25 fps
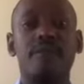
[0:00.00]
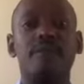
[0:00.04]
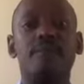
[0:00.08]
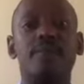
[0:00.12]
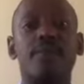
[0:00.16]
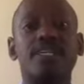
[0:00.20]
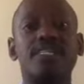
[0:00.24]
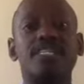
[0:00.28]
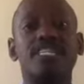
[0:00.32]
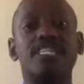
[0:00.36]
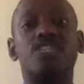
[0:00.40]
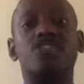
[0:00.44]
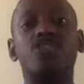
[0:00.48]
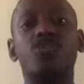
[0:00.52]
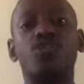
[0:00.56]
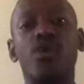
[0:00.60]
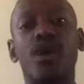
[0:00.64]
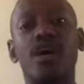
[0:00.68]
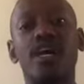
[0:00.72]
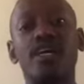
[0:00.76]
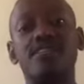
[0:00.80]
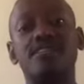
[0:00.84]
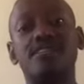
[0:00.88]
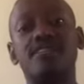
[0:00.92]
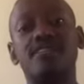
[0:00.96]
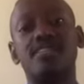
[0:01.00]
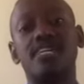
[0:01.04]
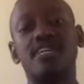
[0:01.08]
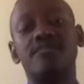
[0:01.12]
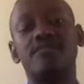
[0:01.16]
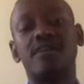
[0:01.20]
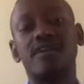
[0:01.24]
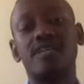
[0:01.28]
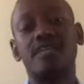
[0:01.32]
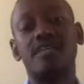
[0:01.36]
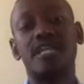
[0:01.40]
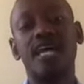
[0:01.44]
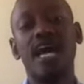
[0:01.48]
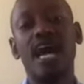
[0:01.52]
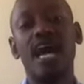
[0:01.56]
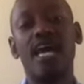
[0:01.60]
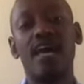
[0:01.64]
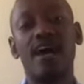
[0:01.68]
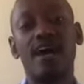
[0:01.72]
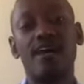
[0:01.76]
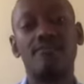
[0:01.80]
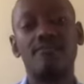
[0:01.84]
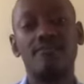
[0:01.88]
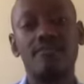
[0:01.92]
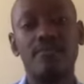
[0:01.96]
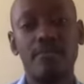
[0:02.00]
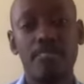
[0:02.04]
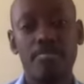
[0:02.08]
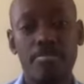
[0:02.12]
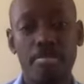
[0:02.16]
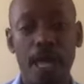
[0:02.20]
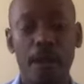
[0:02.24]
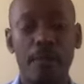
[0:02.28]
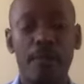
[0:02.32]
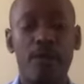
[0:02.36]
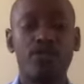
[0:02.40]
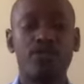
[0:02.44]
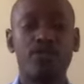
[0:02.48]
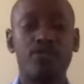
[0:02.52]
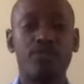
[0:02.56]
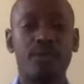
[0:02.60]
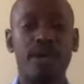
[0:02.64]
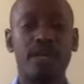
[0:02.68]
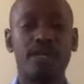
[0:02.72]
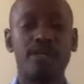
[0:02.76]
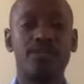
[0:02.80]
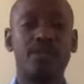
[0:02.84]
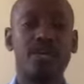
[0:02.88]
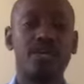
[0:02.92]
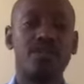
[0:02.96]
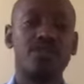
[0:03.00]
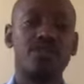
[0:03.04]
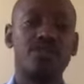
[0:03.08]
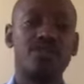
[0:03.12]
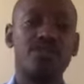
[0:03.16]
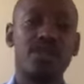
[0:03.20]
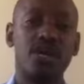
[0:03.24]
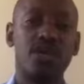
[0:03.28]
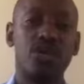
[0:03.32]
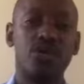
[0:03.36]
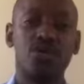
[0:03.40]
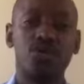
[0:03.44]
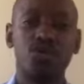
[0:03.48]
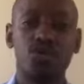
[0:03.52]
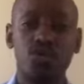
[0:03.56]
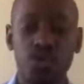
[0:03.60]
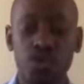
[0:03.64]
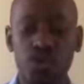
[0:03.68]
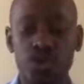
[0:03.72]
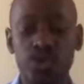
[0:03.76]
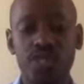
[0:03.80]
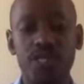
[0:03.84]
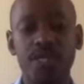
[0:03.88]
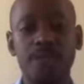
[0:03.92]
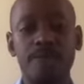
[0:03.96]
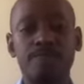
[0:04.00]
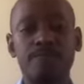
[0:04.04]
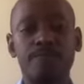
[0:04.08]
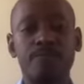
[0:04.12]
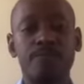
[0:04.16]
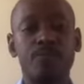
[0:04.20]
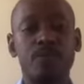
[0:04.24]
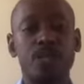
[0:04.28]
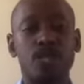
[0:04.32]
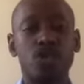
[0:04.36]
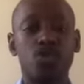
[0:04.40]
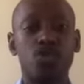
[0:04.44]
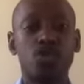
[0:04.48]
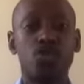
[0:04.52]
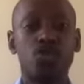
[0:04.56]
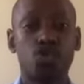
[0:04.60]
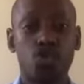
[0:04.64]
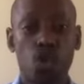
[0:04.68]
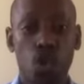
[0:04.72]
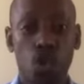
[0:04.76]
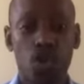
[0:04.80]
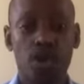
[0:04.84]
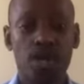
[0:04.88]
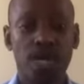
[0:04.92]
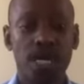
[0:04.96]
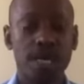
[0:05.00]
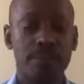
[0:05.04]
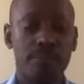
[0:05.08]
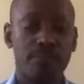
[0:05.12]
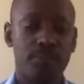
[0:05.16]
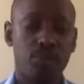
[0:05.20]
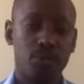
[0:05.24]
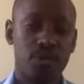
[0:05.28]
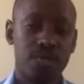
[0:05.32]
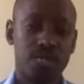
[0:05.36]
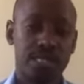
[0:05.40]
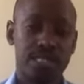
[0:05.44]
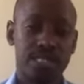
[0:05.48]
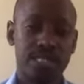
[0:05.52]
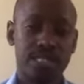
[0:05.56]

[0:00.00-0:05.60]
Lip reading: but it requires significantly higher amount of money than you'd use to stock a bull.